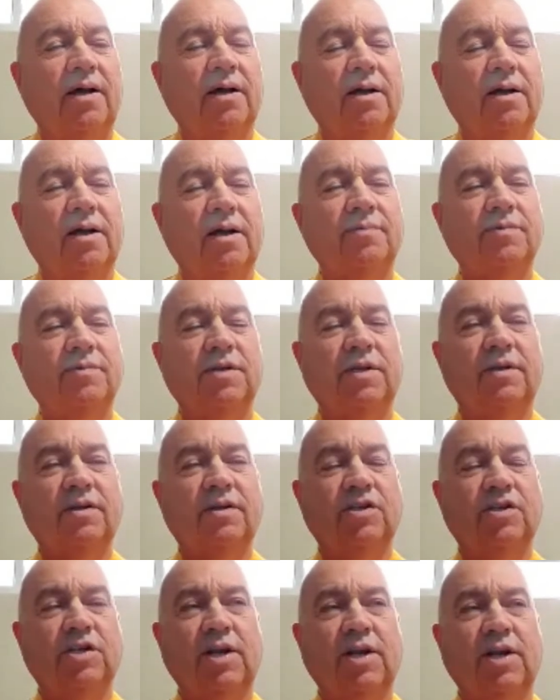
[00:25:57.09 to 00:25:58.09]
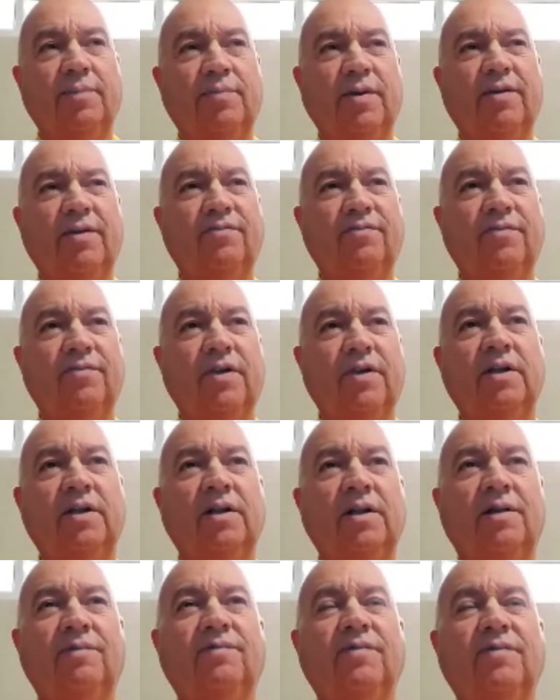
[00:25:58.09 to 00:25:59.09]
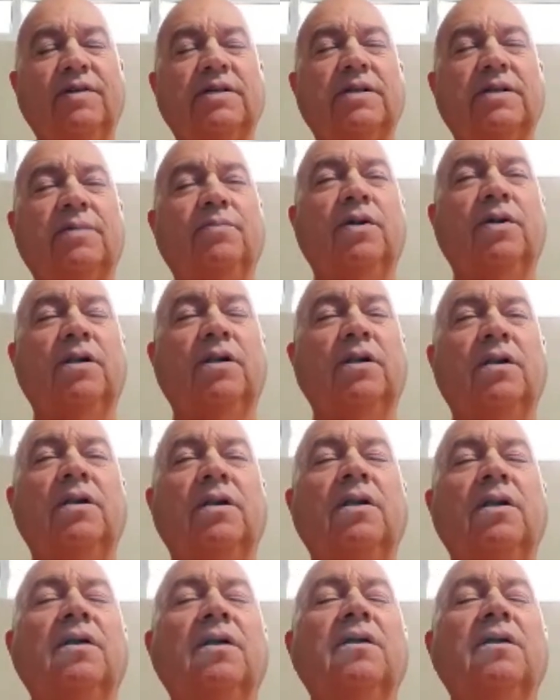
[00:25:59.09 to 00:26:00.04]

comes in the shape of an invisible